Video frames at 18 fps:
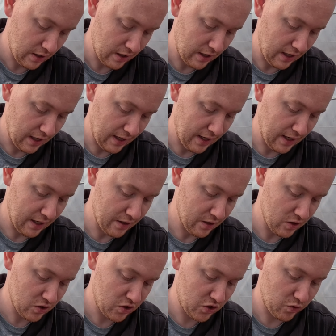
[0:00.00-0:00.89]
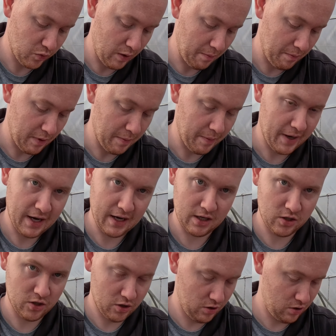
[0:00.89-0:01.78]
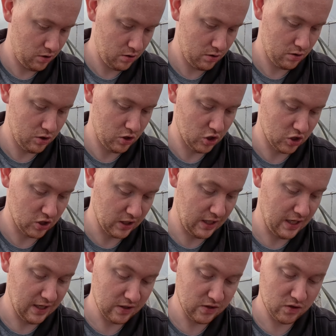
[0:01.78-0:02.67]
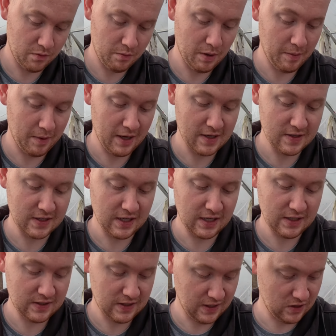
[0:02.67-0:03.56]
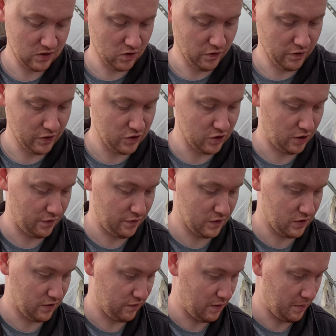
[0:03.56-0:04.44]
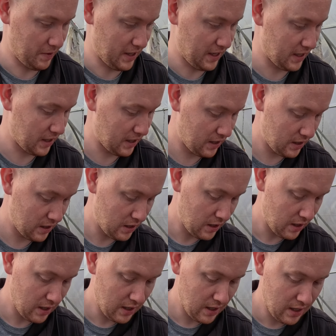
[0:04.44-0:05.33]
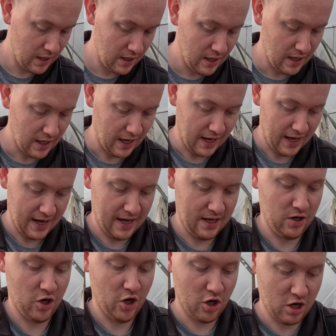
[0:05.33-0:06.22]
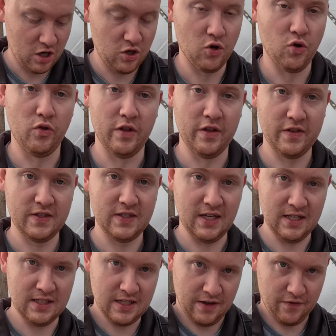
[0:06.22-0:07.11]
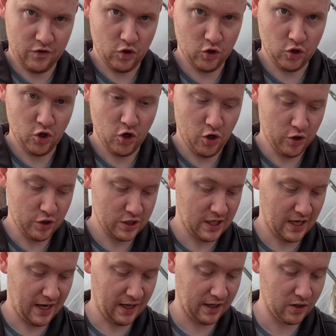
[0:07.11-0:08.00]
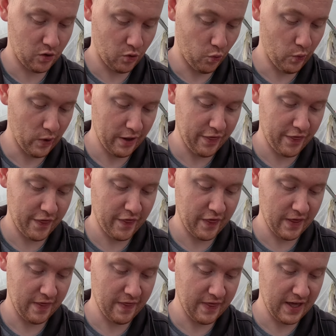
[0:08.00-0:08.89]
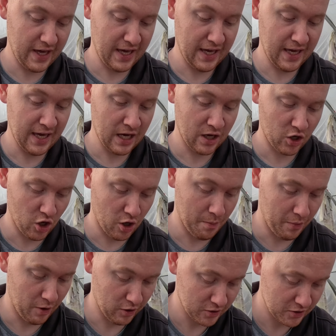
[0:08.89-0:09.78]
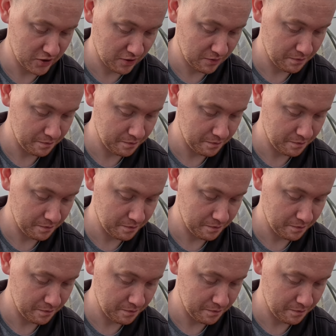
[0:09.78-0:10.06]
and sweep the back down just in case there maybe is any seeds on the surface of the back. And now I know that the seeds have good contact with the compost.